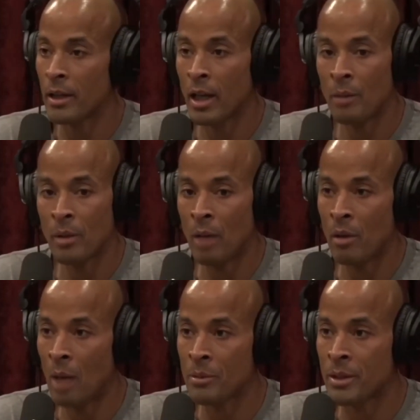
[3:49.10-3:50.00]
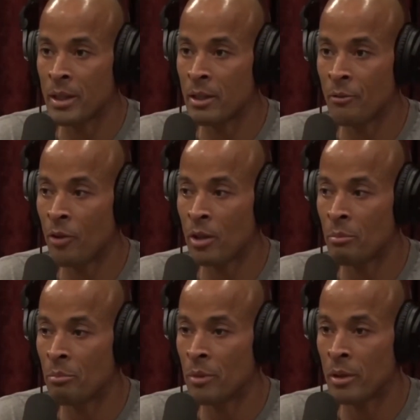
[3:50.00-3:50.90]
I'm sitting
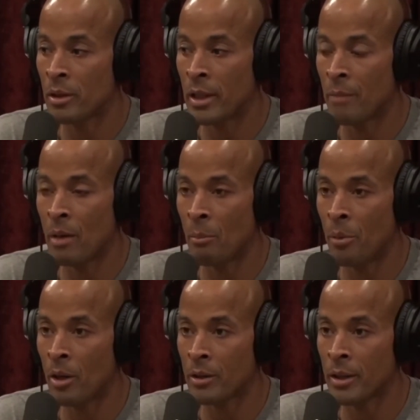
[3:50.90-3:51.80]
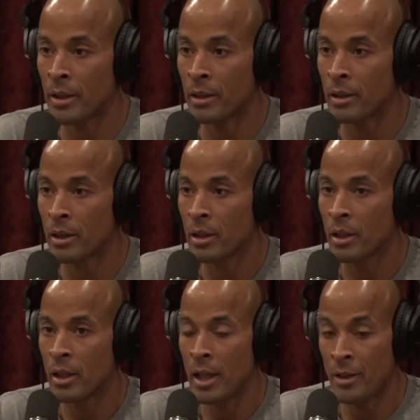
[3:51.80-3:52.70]
in my bunk thinking,
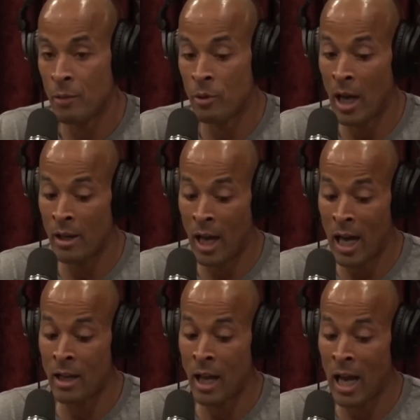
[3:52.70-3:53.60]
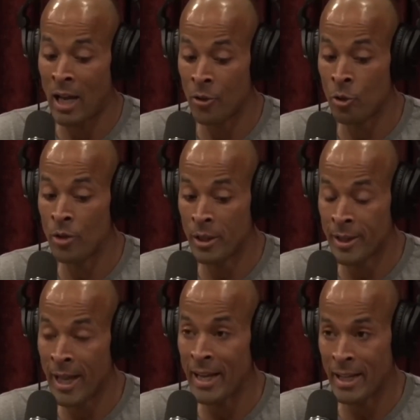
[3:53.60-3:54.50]
and then I knew the
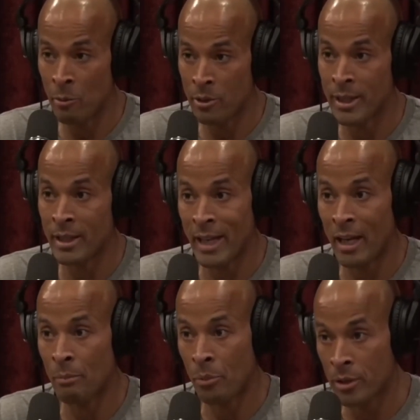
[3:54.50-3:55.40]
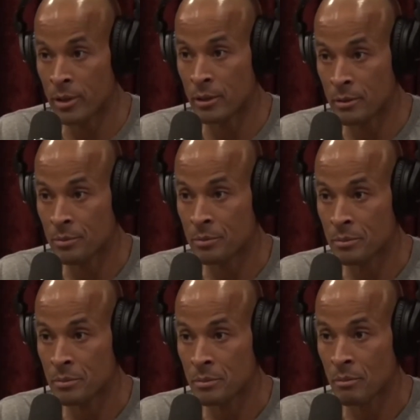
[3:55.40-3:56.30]
date he was getting out of prison.
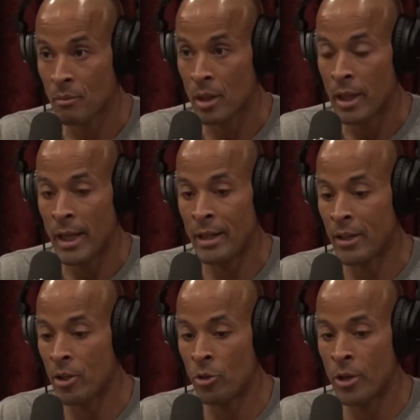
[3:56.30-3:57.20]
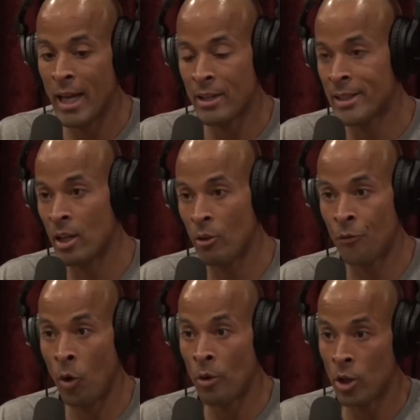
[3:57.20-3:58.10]
And like, you can't just get on the
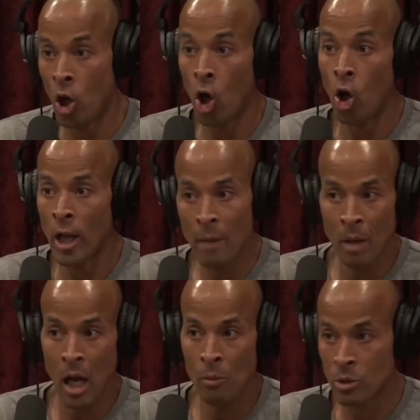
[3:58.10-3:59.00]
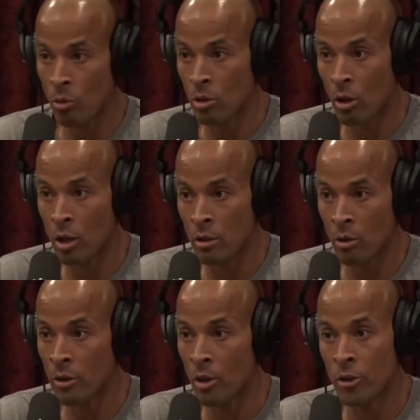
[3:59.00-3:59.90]
phone and call, hey, Mom, what's going on?
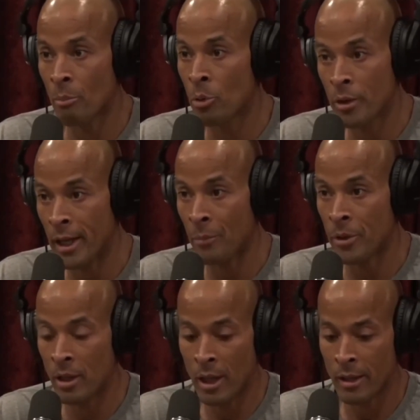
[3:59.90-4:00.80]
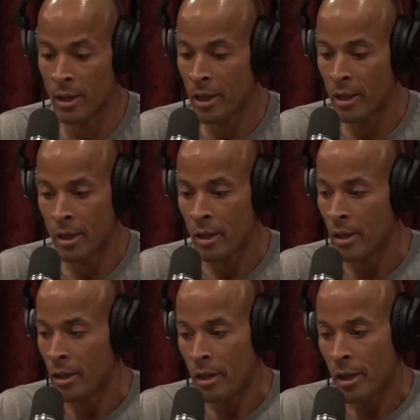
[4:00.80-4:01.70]
No, you're in boot camp. You get like,
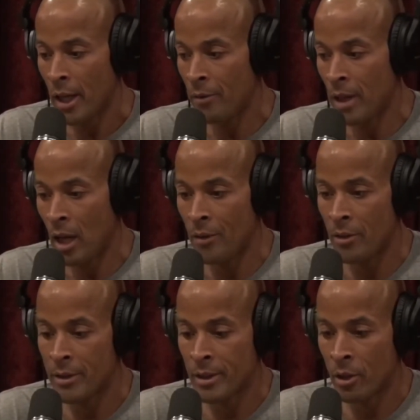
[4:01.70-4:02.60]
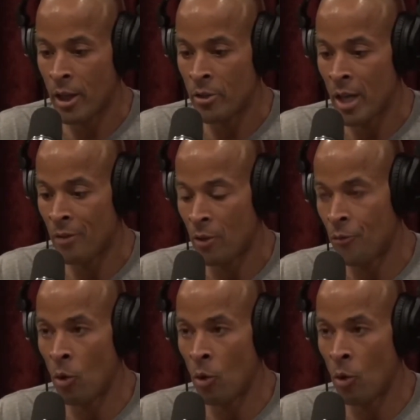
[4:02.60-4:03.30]
every now and then they say, okay, you have like a phone